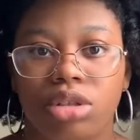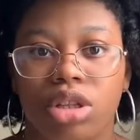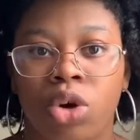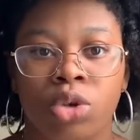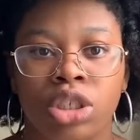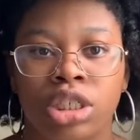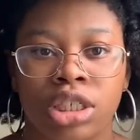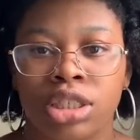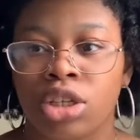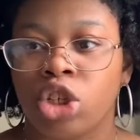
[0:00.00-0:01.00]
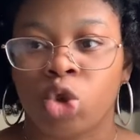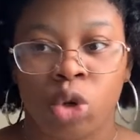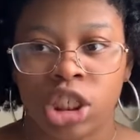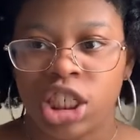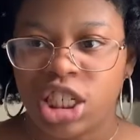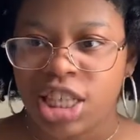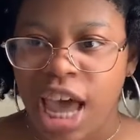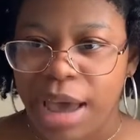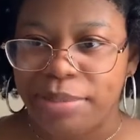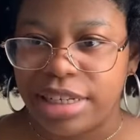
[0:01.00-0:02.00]
where she just
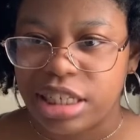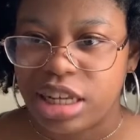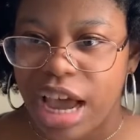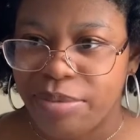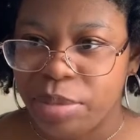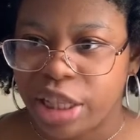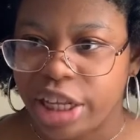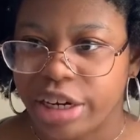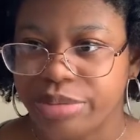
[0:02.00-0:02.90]
happens to have been there.